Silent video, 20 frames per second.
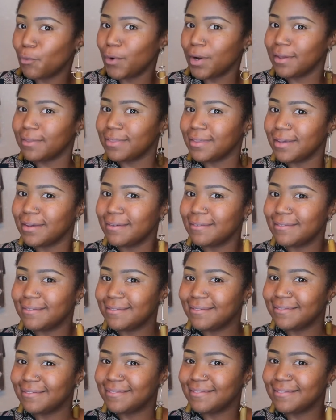4th.
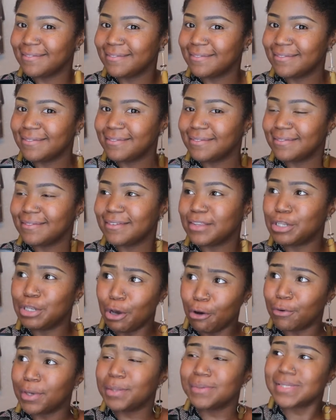
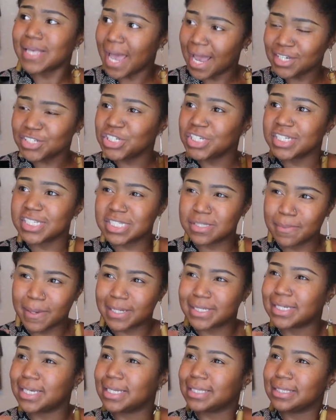No, he was actually
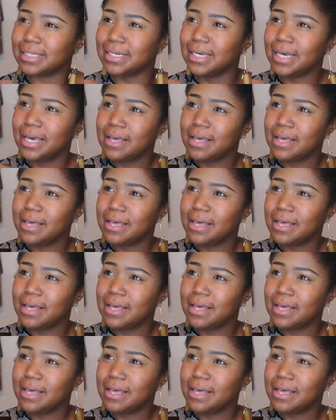expecting, I